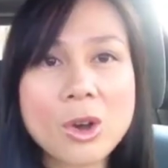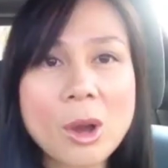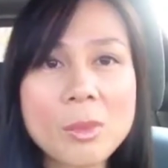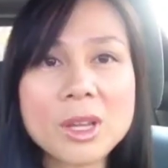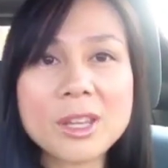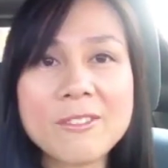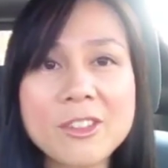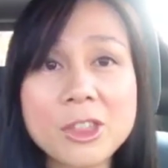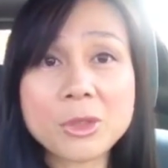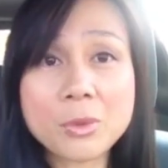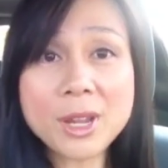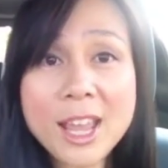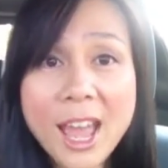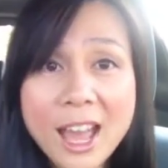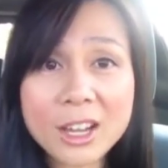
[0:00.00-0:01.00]
I'm going to give you
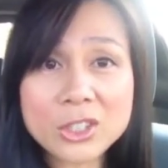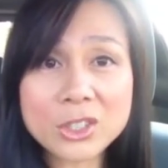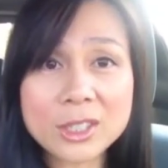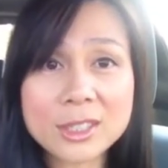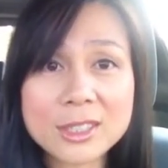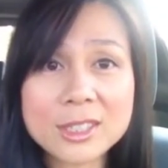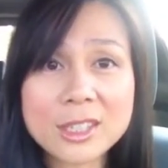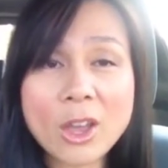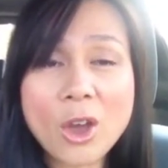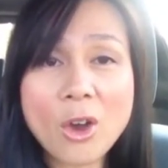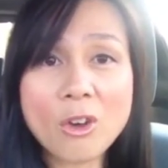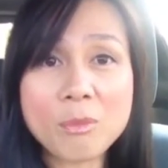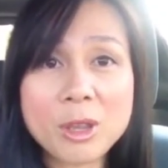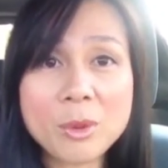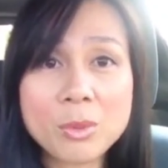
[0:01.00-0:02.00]
three actions
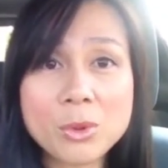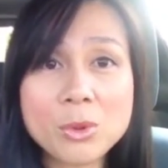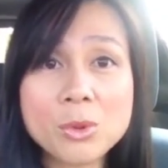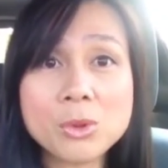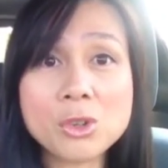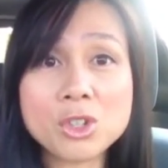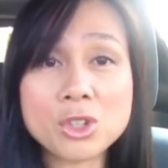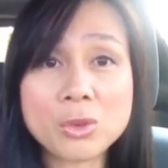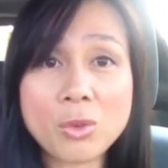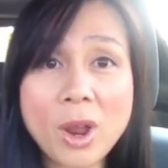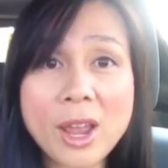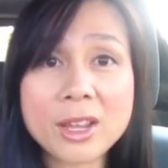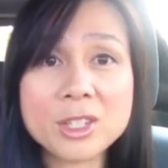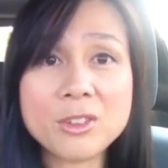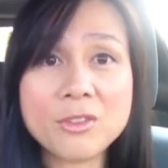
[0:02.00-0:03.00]
of people who are
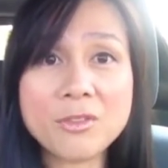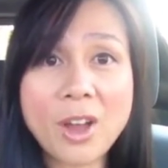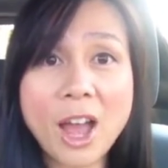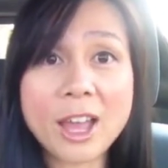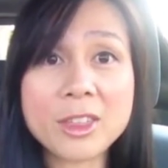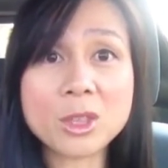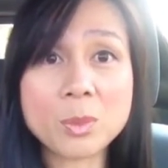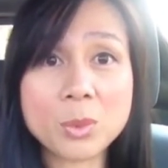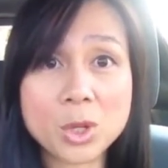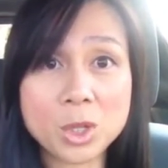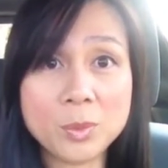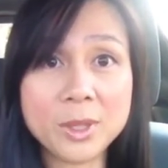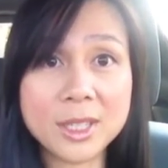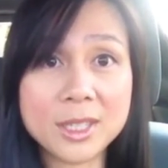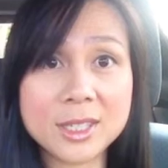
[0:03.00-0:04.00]
trying to find their
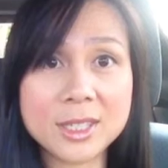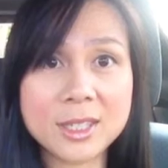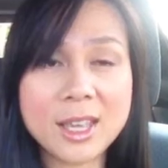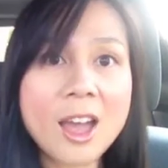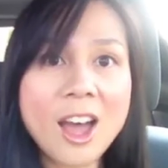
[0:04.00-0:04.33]
purpose.